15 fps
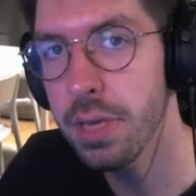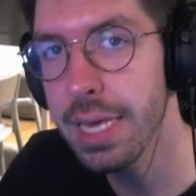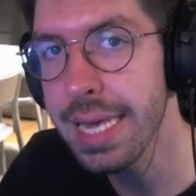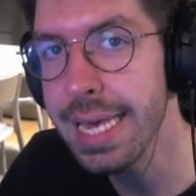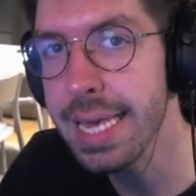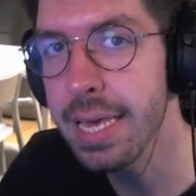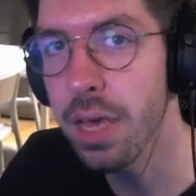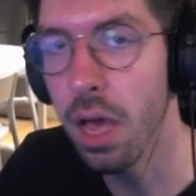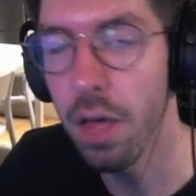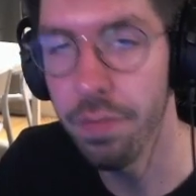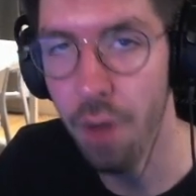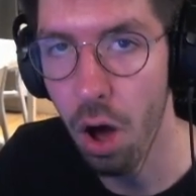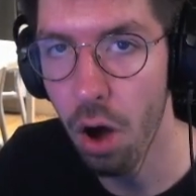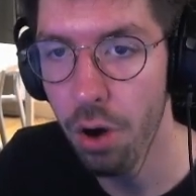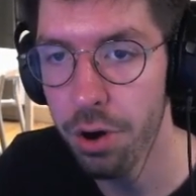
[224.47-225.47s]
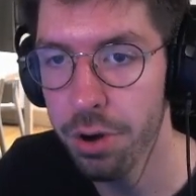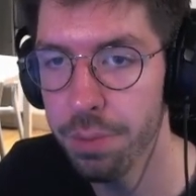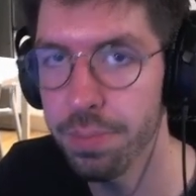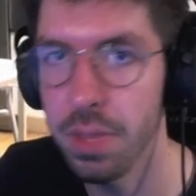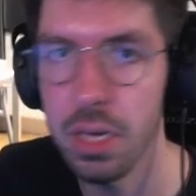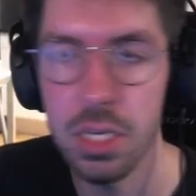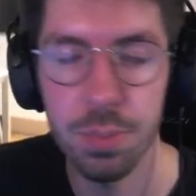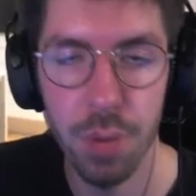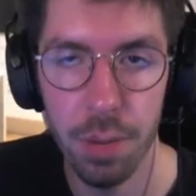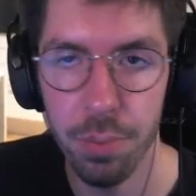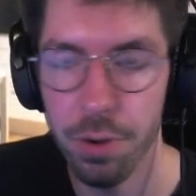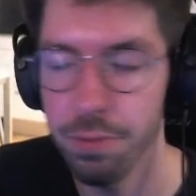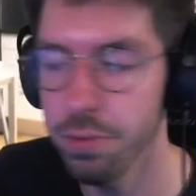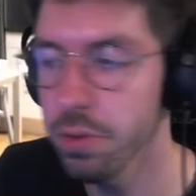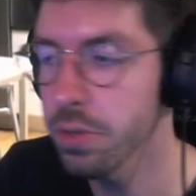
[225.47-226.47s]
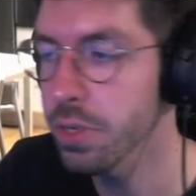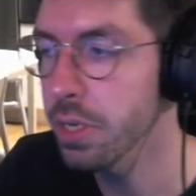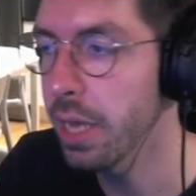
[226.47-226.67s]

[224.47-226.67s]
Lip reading: E and R, that is my preference,